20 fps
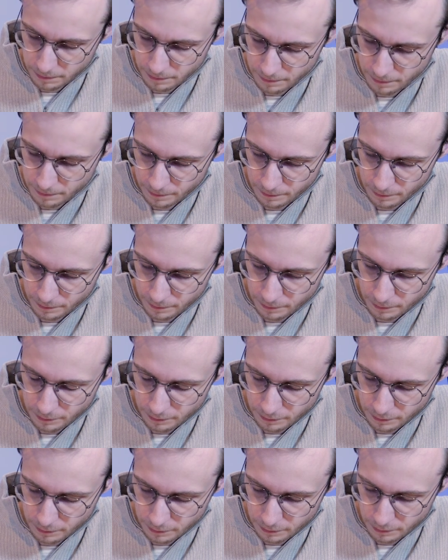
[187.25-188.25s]

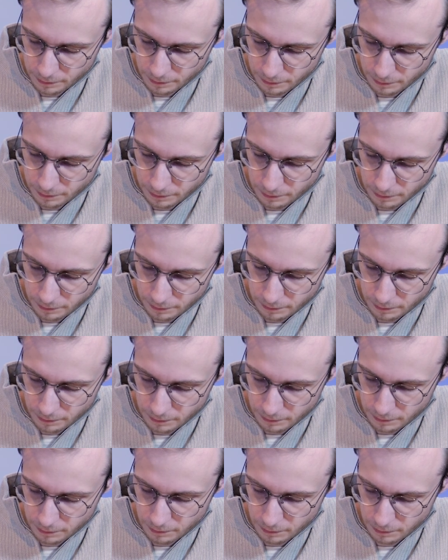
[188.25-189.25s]

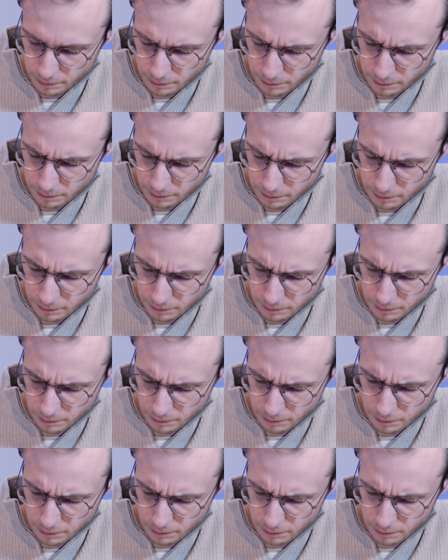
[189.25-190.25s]

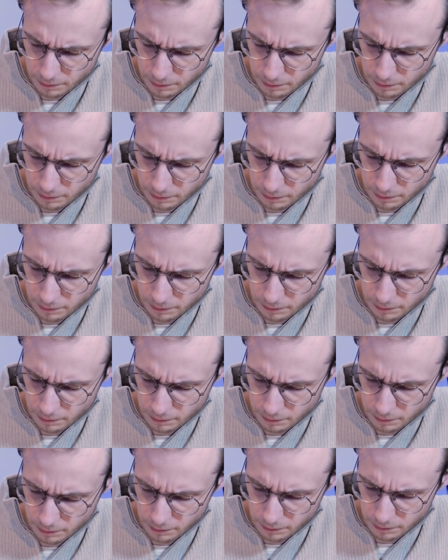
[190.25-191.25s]

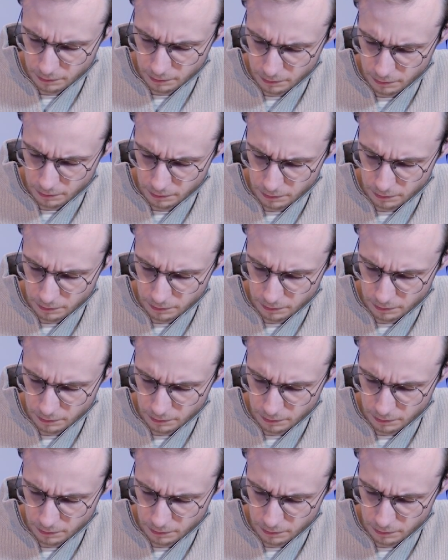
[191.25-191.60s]
[no speech]